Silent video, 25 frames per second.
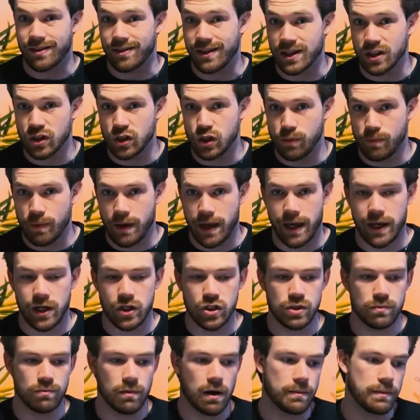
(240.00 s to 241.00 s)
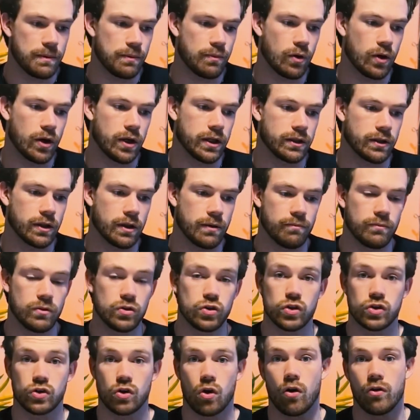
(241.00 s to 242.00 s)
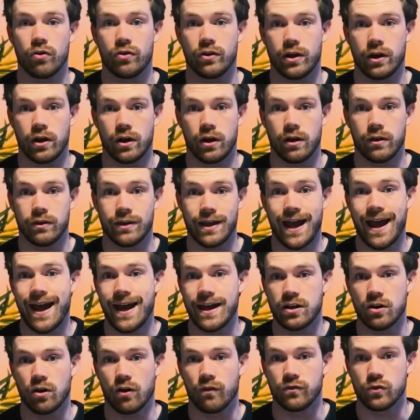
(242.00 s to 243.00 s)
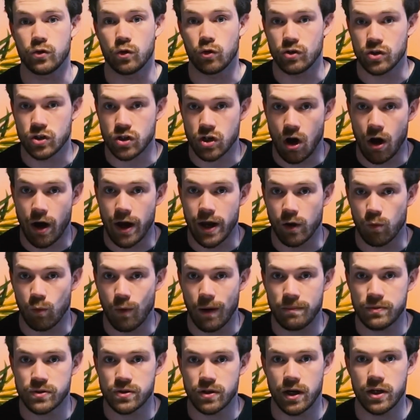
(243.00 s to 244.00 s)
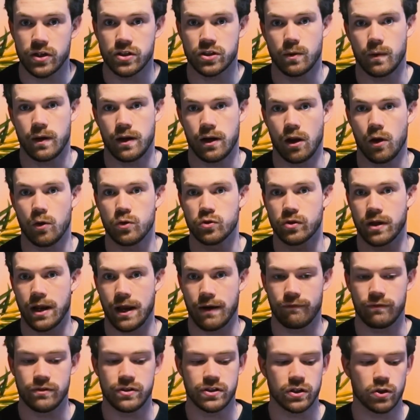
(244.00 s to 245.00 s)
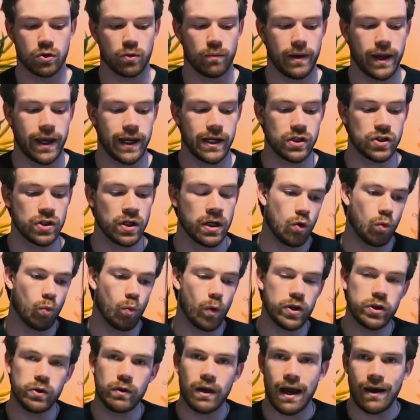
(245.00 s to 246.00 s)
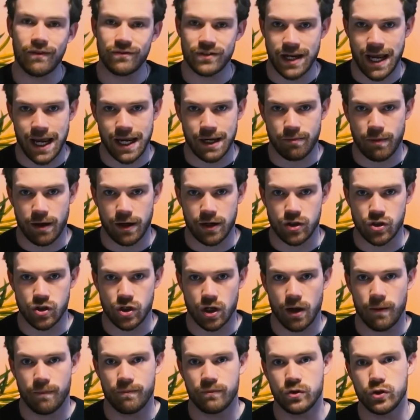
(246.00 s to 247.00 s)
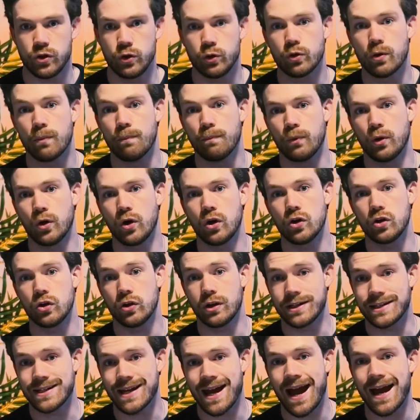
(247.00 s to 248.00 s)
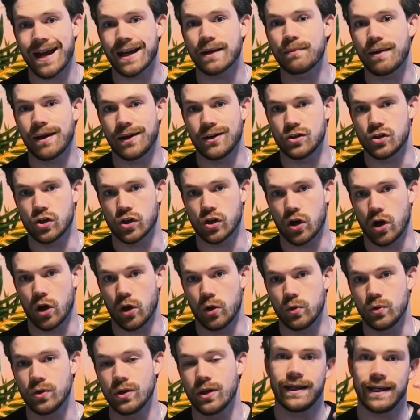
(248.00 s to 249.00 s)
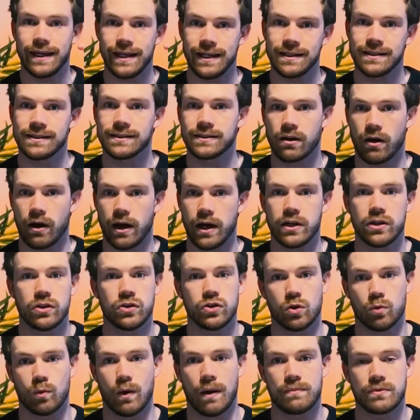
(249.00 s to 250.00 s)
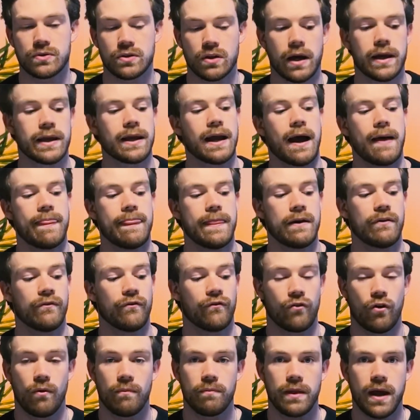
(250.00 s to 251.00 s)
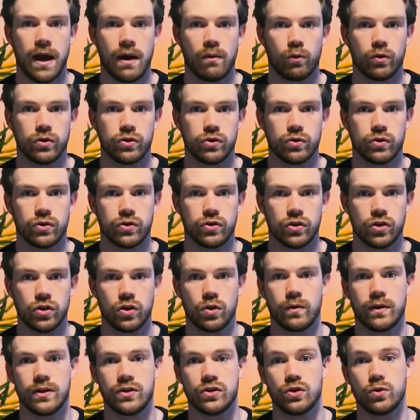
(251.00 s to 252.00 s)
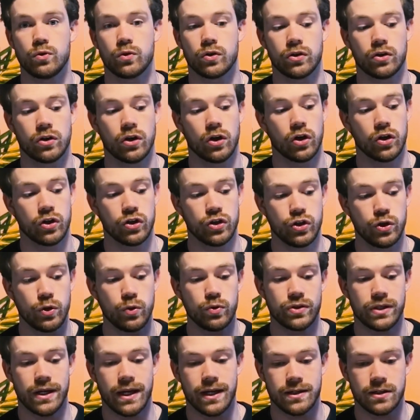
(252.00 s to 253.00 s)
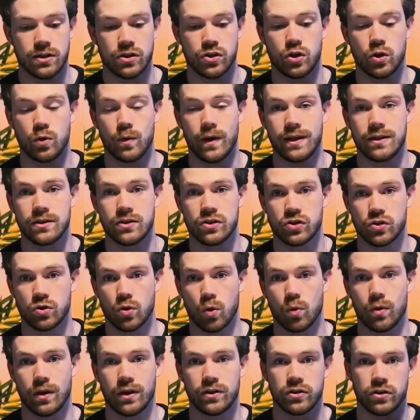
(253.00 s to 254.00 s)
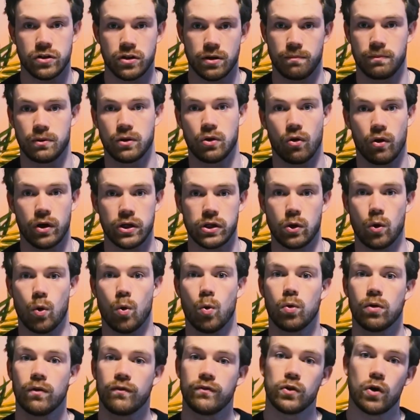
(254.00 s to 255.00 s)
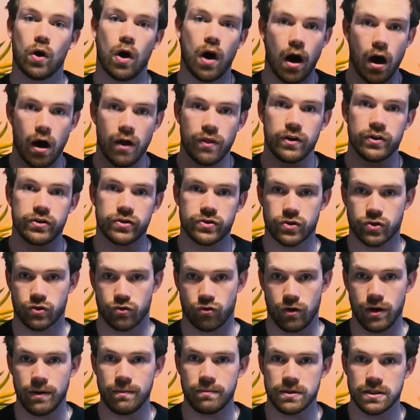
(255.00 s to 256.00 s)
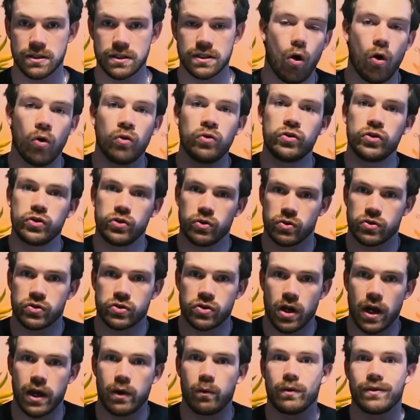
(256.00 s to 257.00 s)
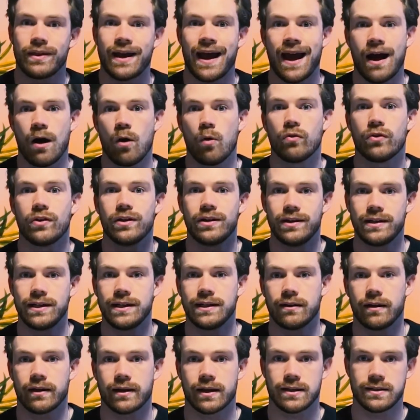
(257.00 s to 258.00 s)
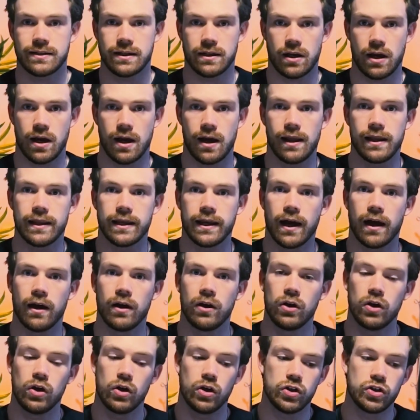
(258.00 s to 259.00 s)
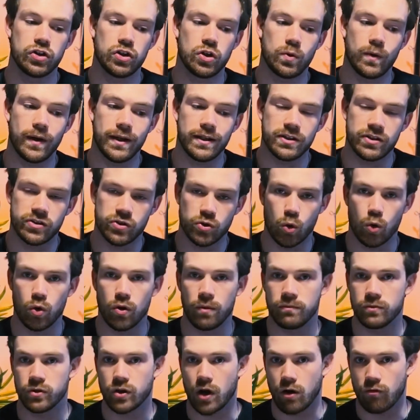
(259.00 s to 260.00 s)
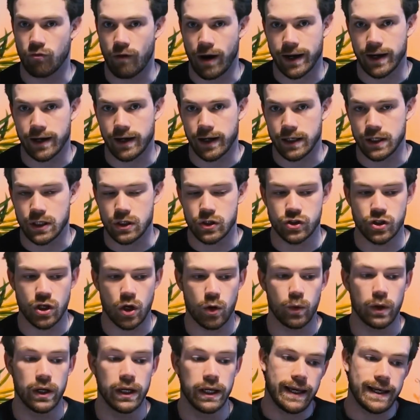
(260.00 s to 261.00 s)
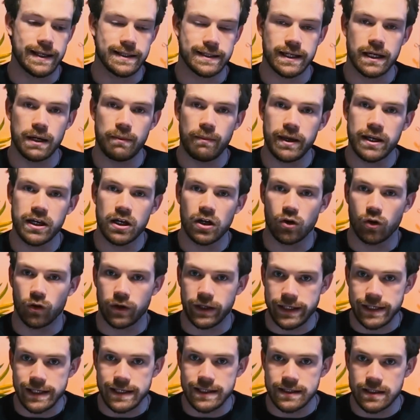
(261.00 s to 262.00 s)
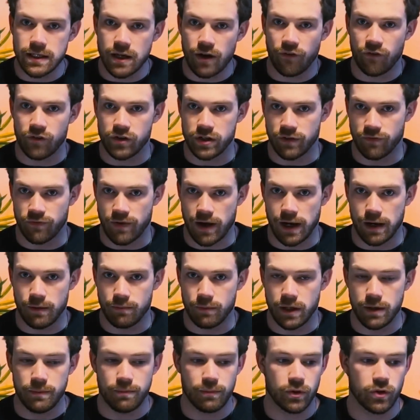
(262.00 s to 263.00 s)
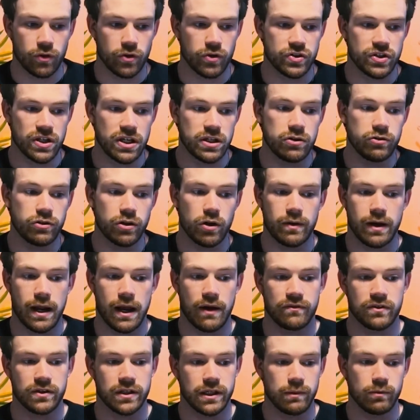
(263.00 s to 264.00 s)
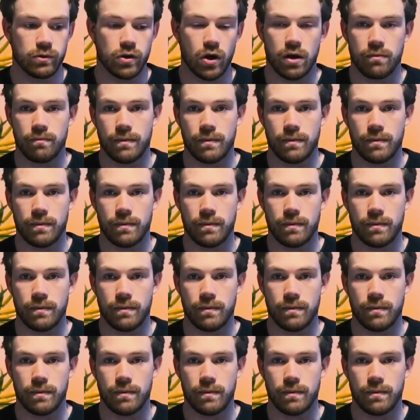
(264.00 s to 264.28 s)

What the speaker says: thank you page. You might be putting them just on the head of your entire website, so it loads on every single page. When you have Tag Manager, you can put the Tag Manager code inside your website, and then from there, what you can do is you can use it to install and to deploy all of your other scripts onto your site without the need, like I said earlier, to install them directly. So it's going to make it a lot easier for development, because then you don't have to keep going